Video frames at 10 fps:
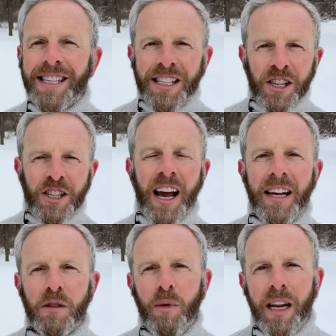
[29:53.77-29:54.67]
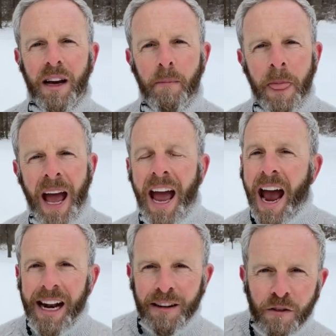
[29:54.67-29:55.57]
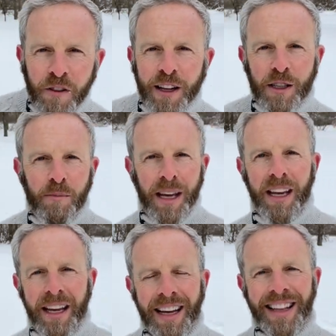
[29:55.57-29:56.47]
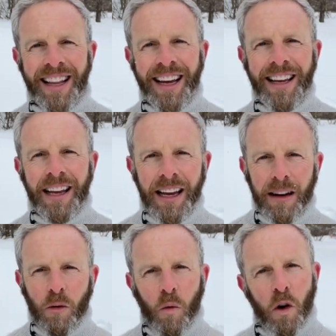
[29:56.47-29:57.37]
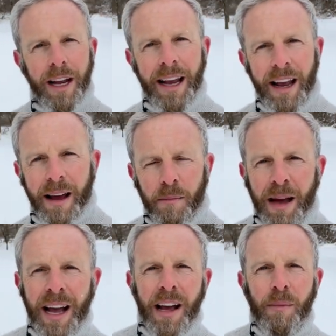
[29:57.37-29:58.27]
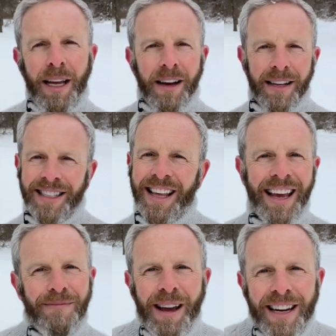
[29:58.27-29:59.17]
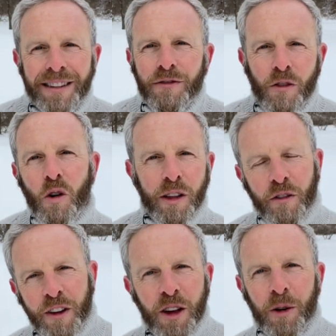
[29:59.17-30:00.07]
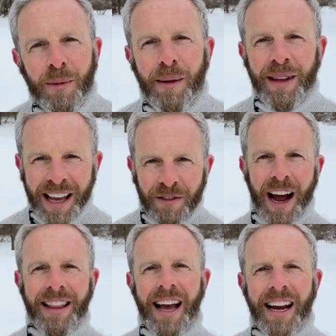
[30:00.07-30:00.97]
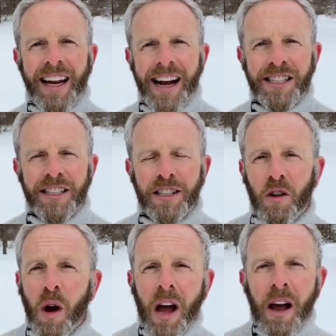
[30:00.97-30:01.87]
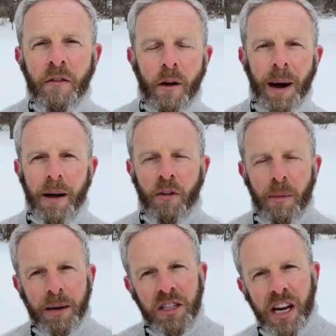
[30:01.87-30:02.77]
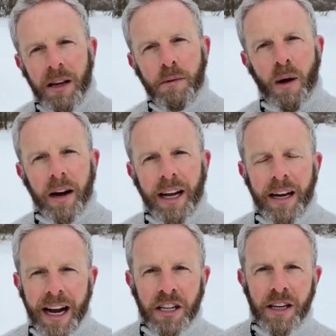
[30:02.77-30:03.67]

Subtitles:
is a size medium, and it fits me like it would him because they made it for the film. I mean, they've got that connection. So from a James Bond connection,